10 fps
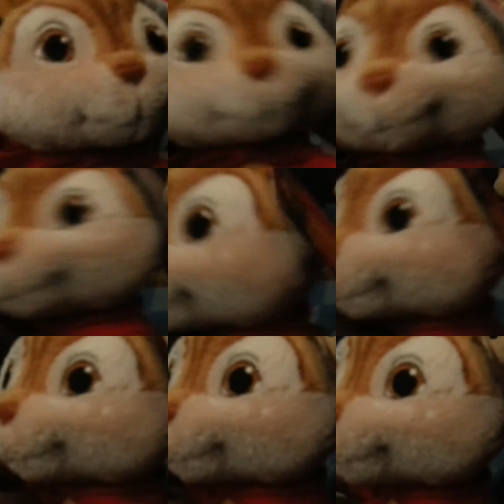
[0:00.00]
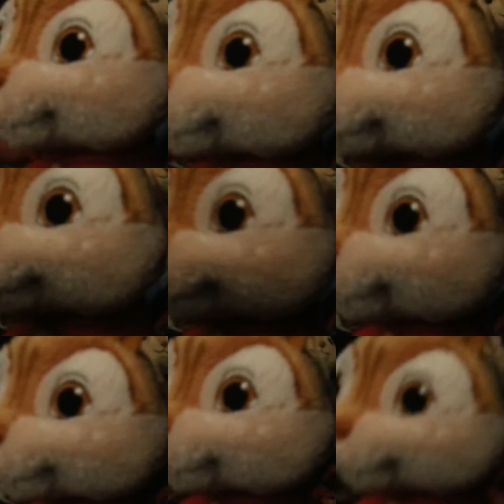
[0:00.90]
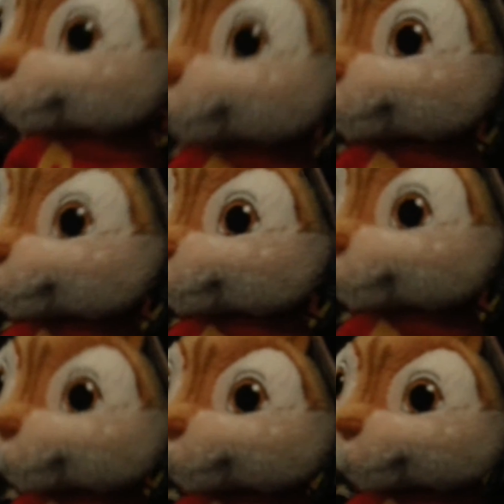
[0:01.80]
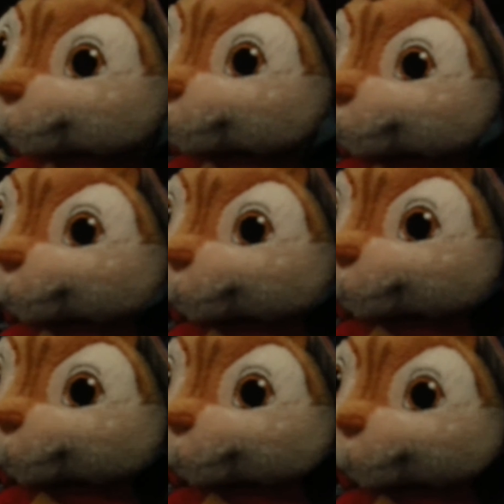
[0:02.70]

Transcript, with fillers: This, this is all my fault. It has nothing to do with you guys.